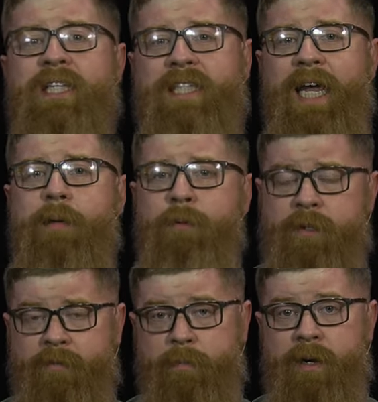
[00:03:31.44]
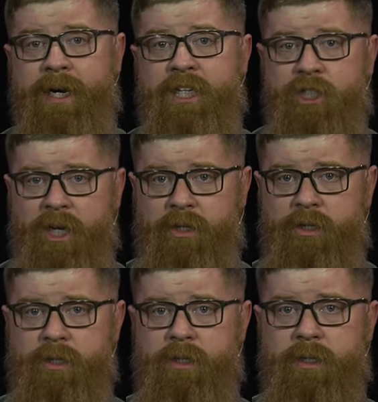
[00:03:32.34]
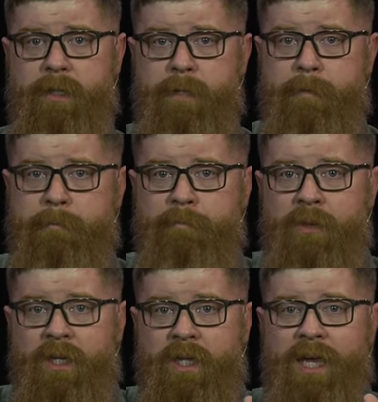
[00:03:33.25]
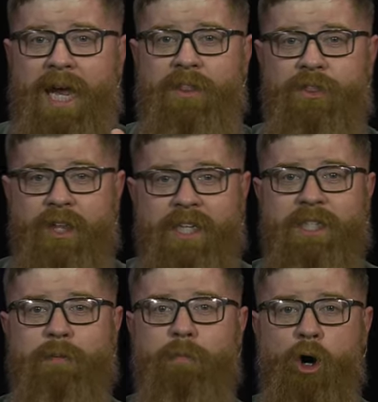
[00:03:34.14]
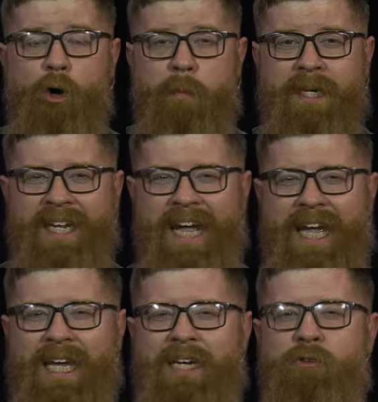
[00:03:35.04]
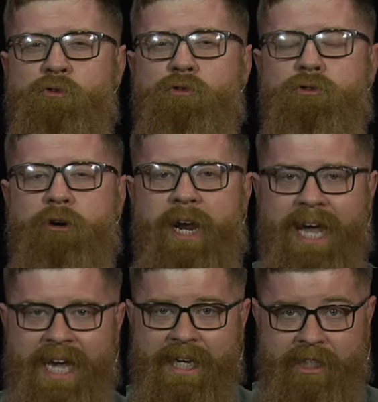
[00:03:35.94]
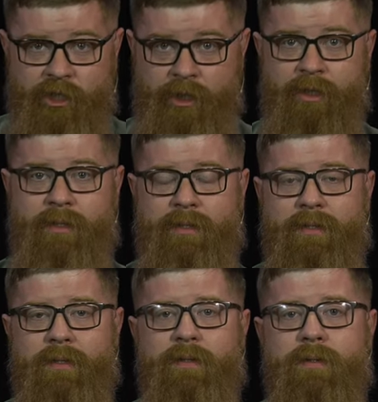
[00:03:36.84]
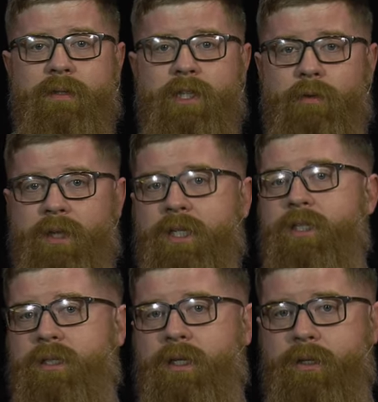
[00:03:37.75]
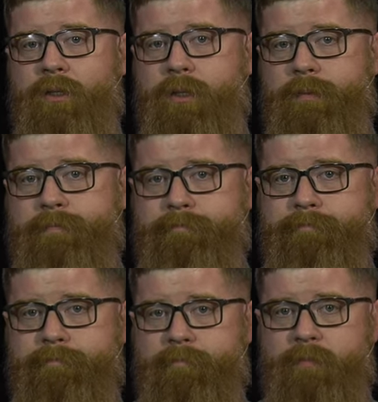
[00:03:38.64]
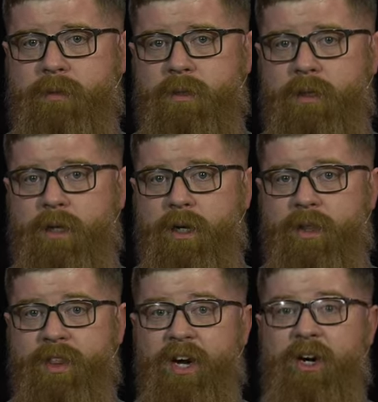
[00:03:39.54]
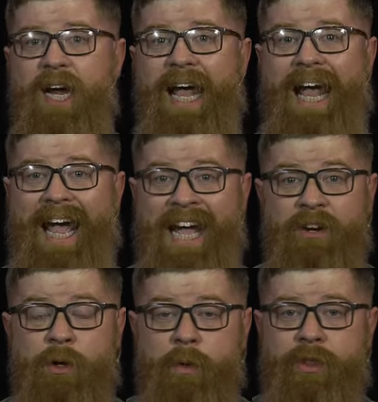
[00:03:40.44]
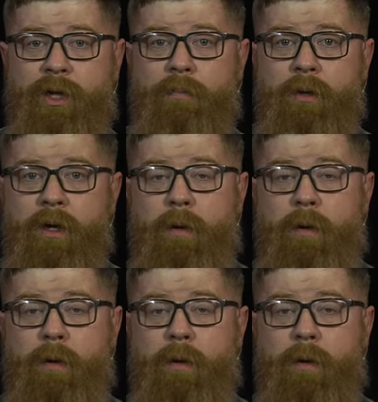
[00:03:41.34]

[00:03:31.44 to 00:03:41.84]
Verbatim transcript: the tables of the money changers. And this moment enrages the religious leaders. They're angry with him